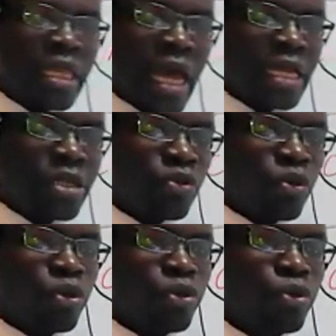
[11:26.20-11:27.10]
that,
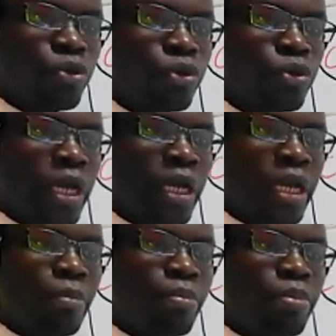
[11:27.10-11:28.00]
so you end
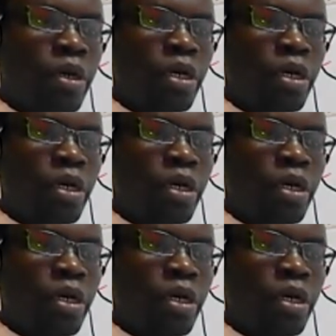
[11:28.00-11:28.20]
up,